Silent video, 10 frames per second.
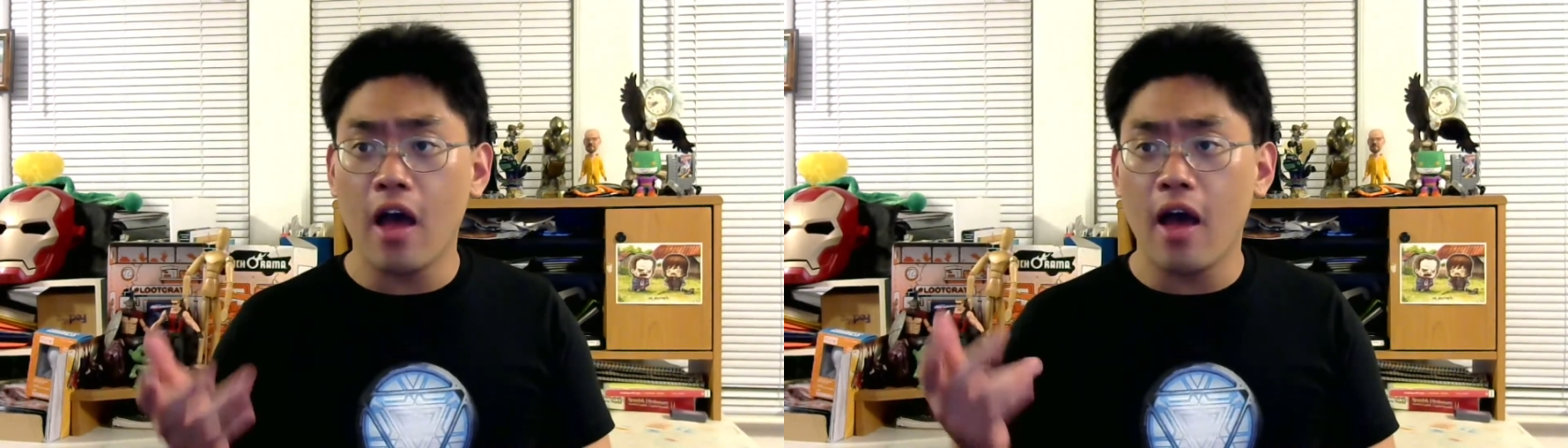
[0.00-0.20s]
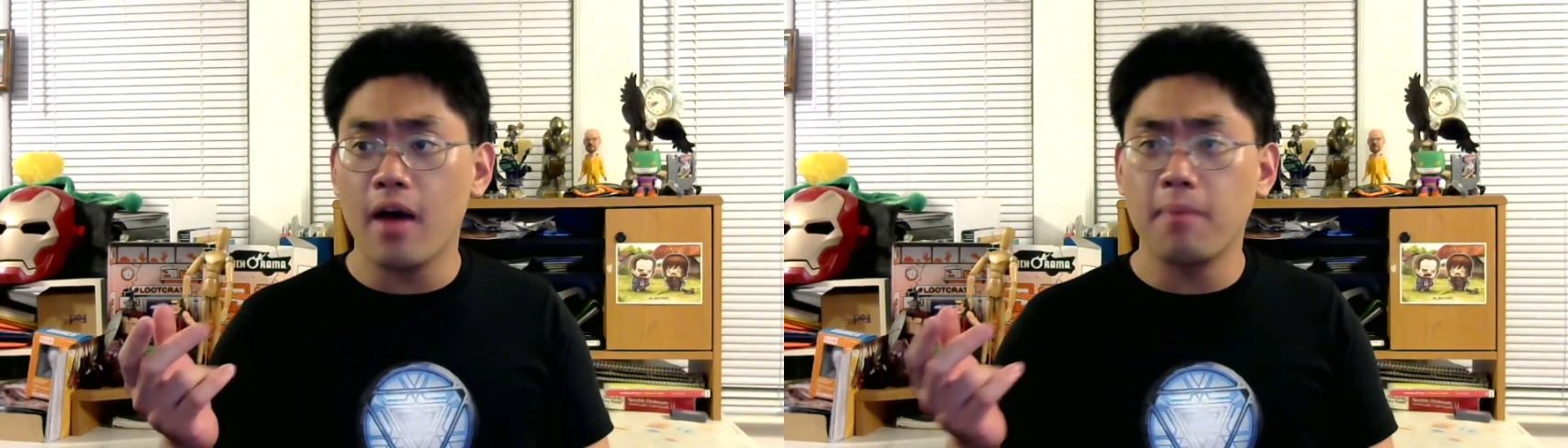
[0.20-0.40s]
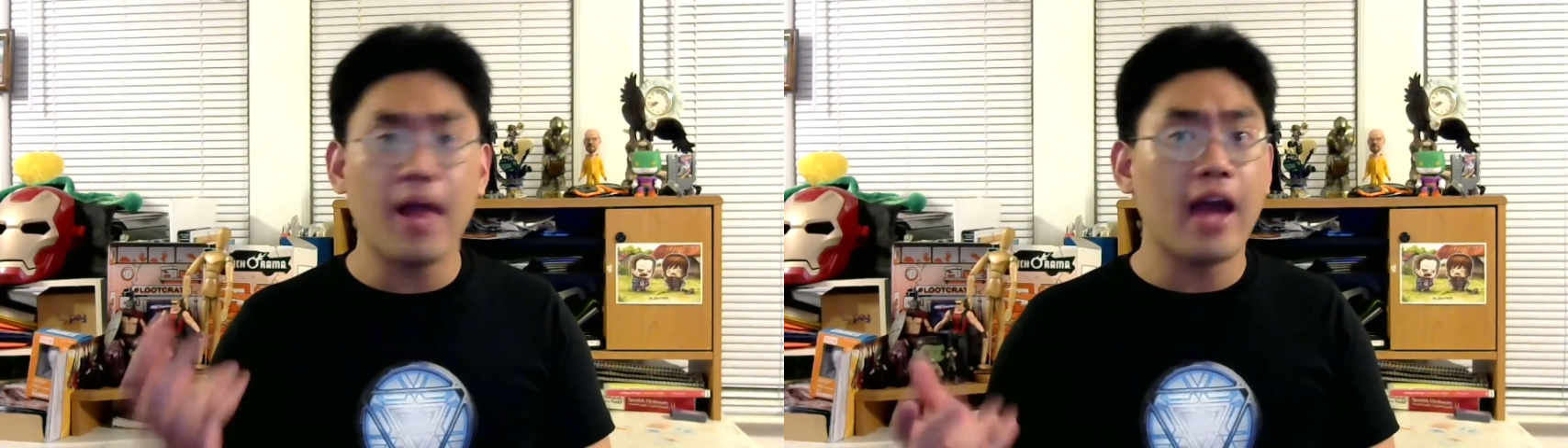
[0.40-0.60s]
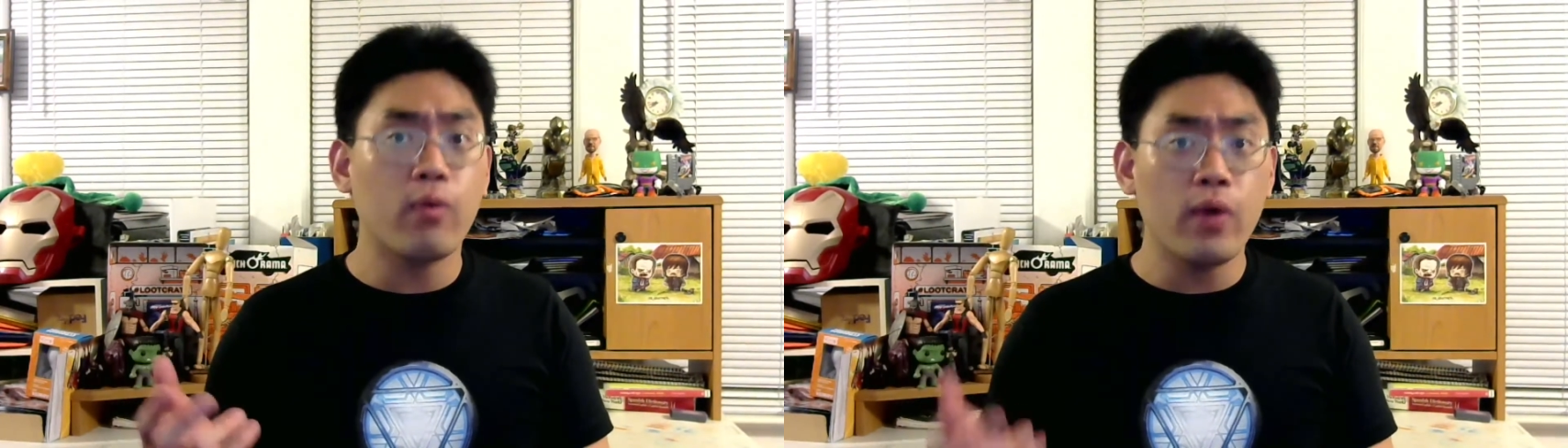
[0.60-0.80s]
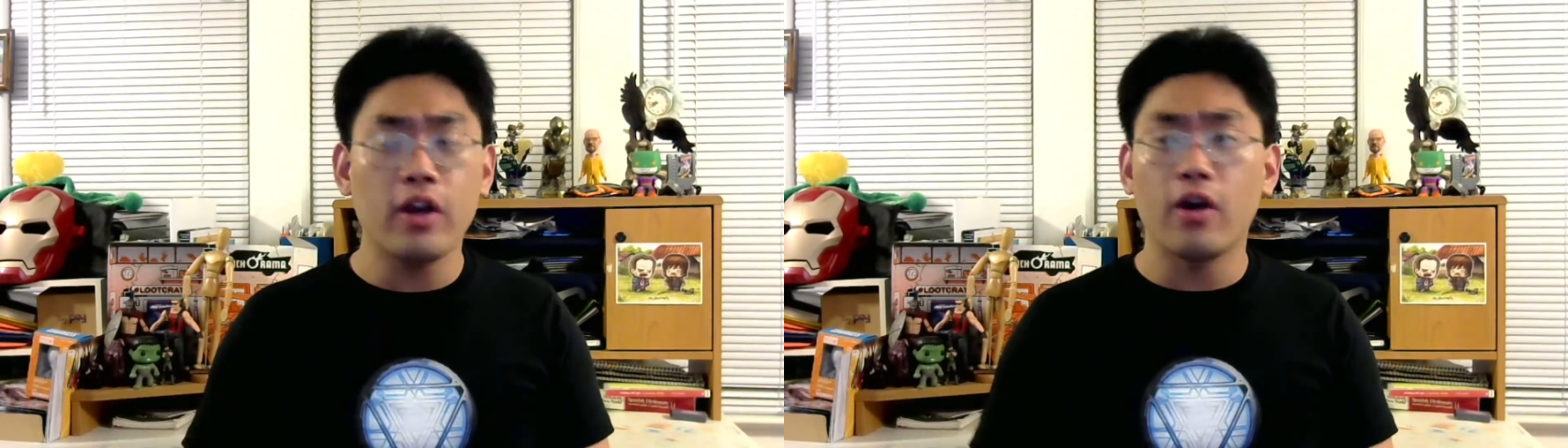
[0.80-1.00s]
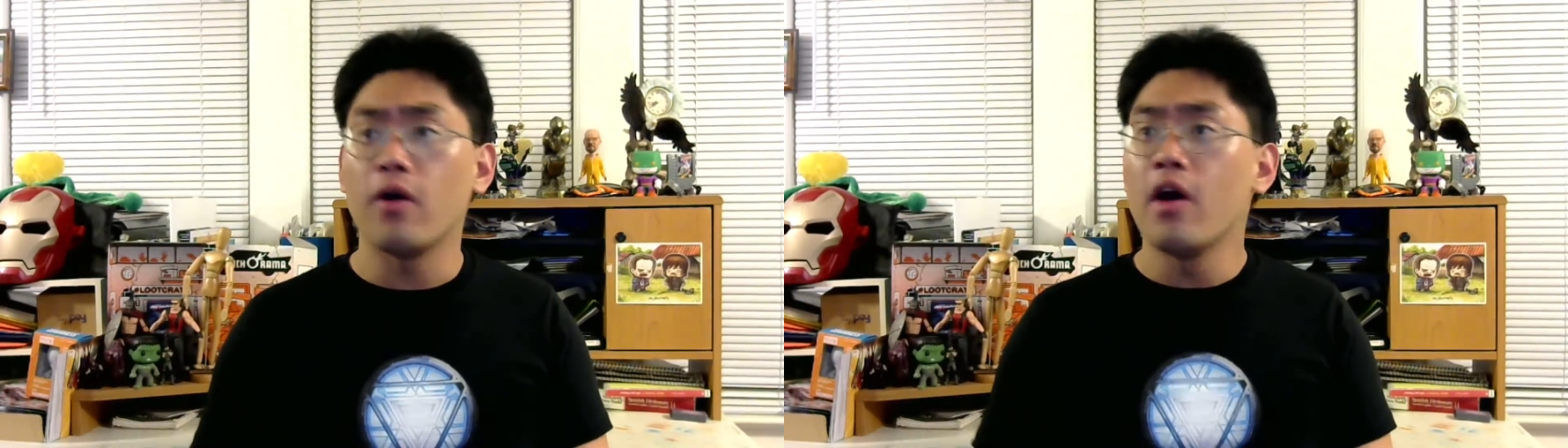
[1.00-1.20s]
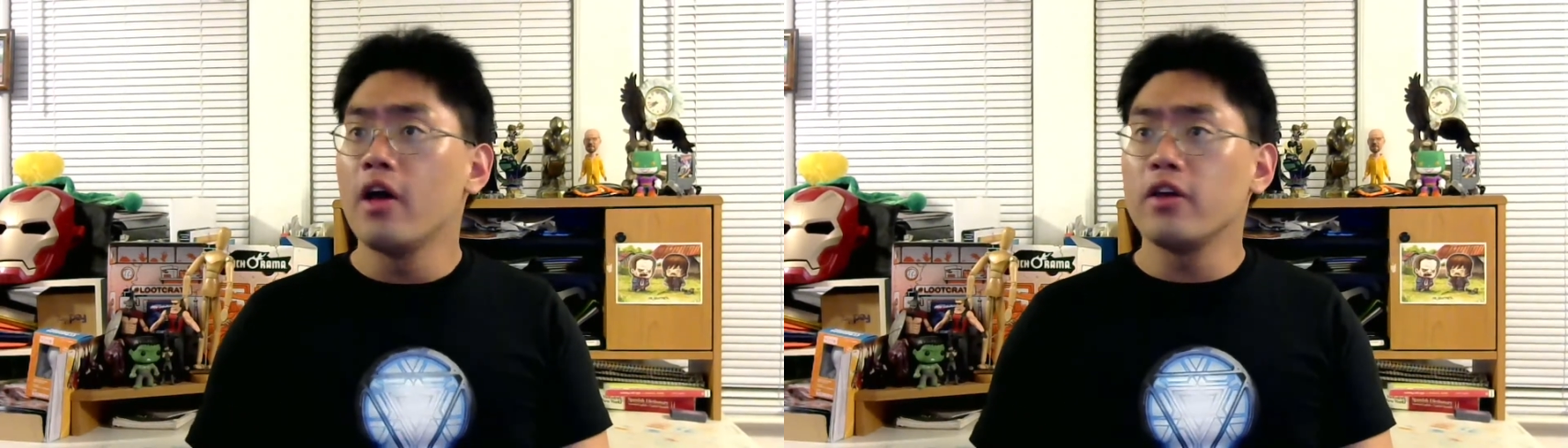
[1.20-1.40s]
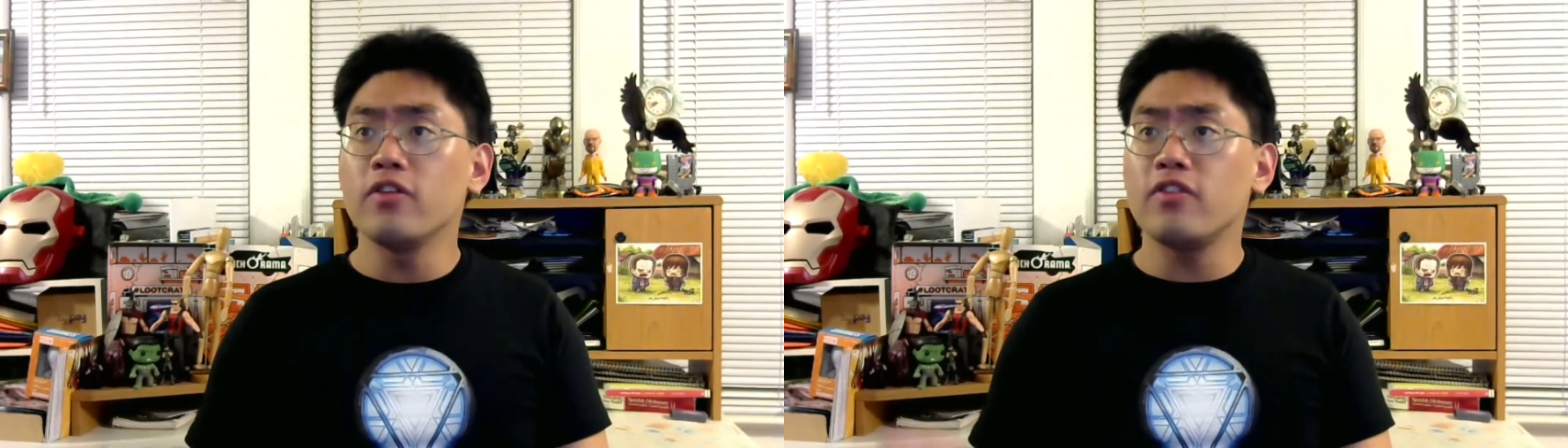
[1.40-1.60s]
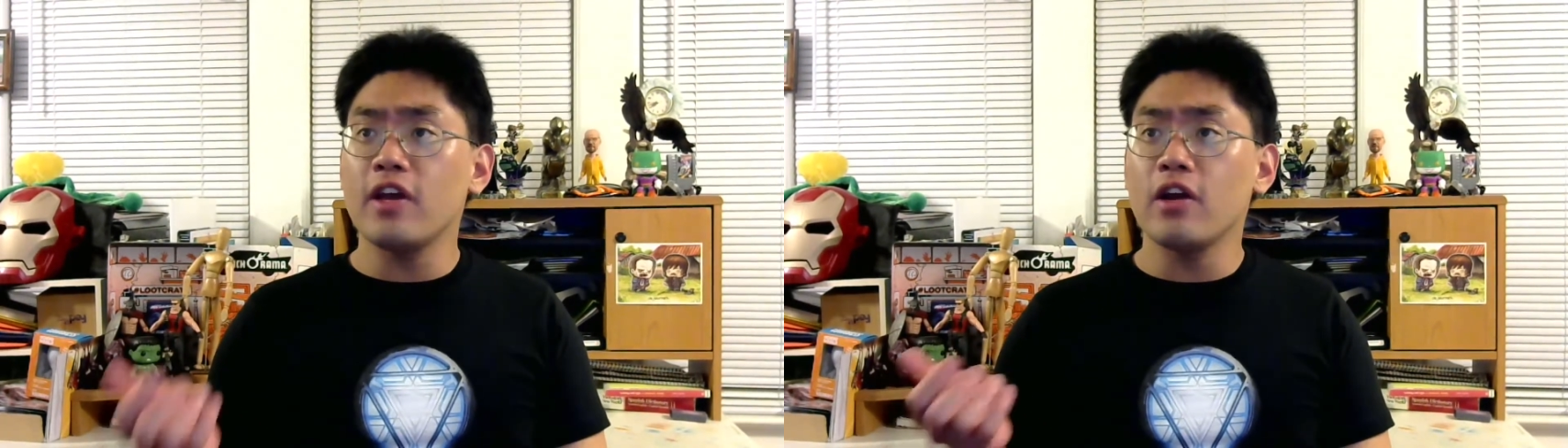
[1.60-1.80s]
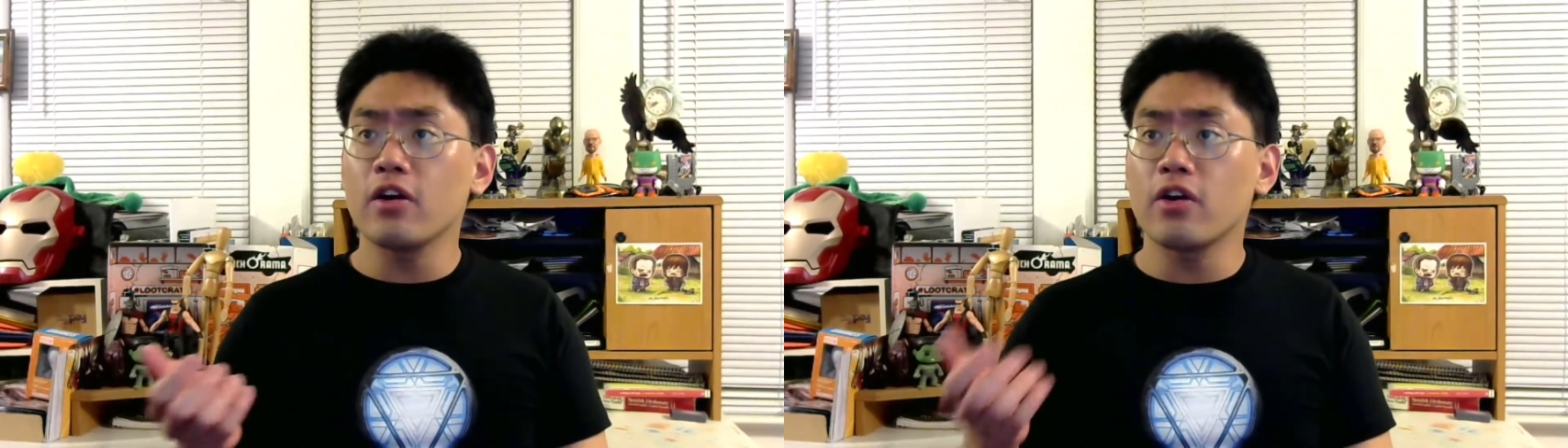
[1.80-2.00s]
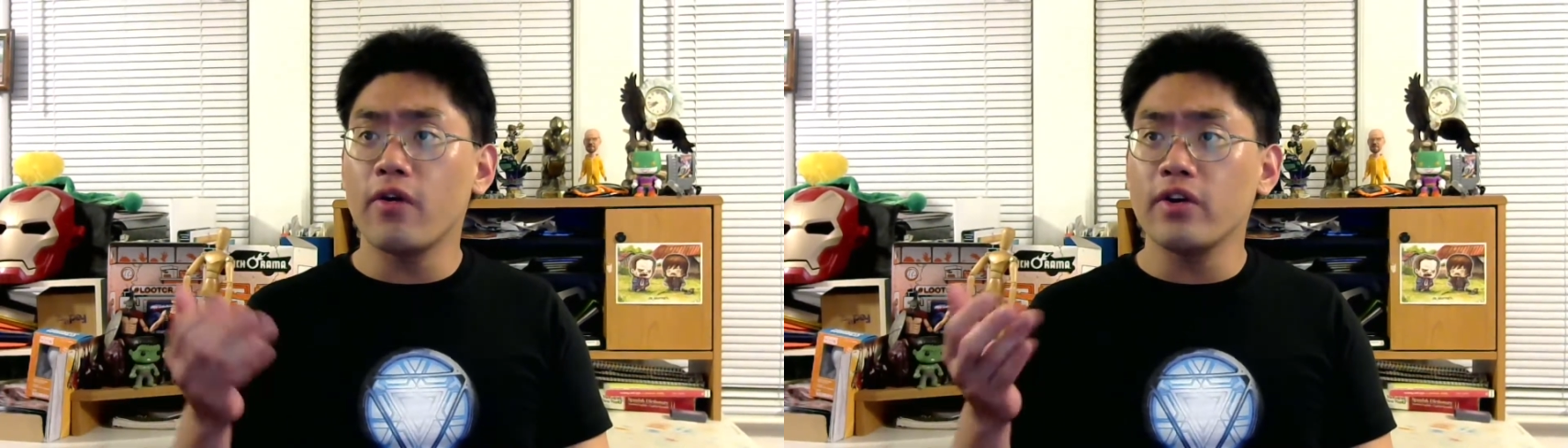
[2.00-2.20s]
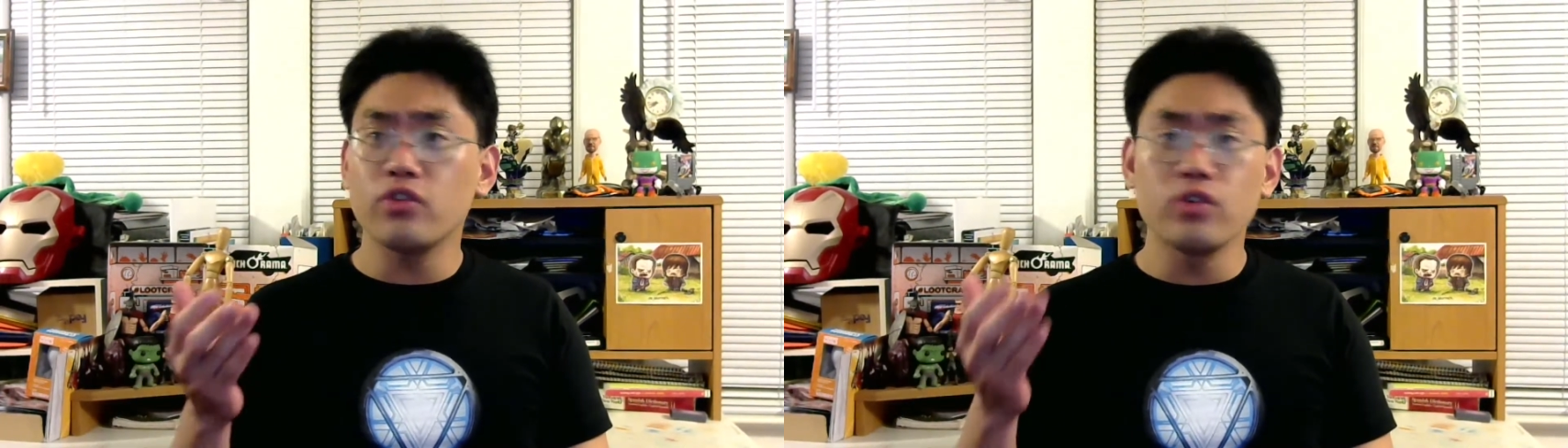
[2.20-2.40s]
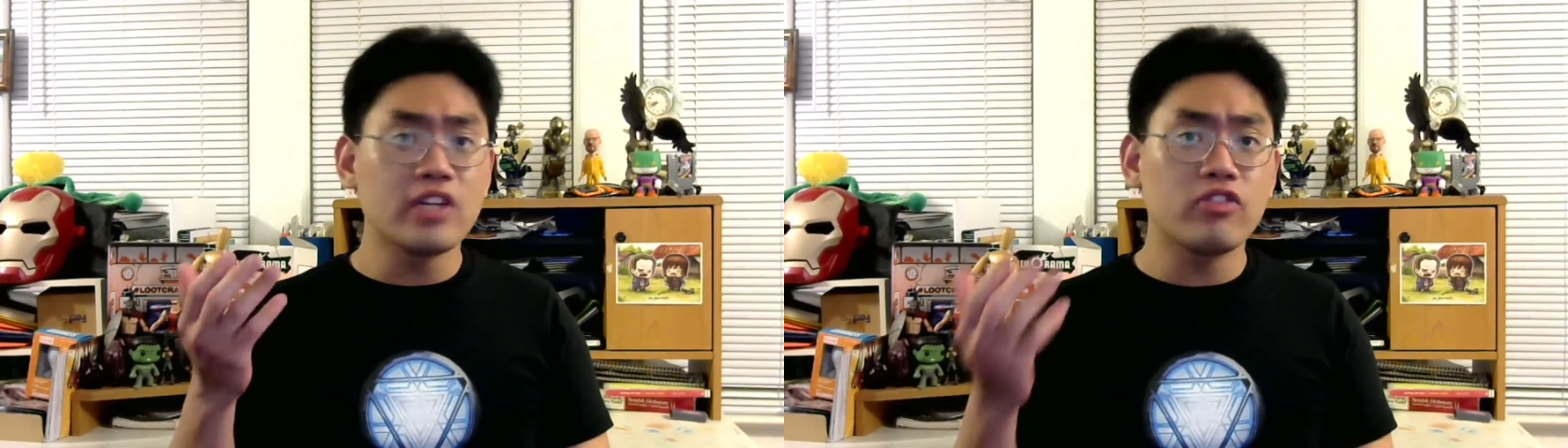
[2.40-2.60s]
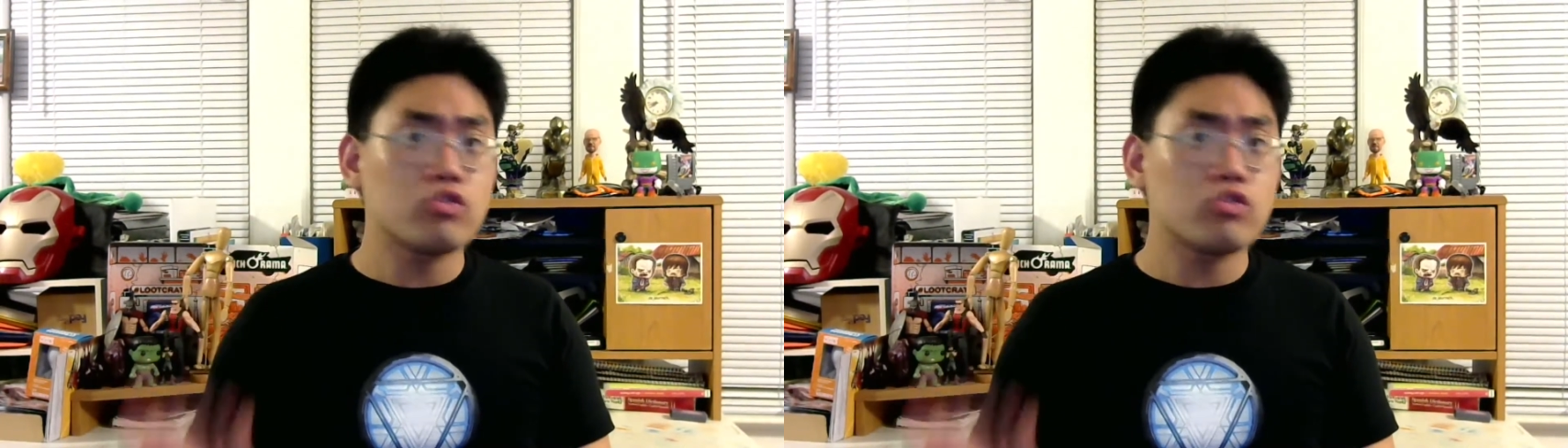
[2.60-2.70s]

Black Widow. You see her going through this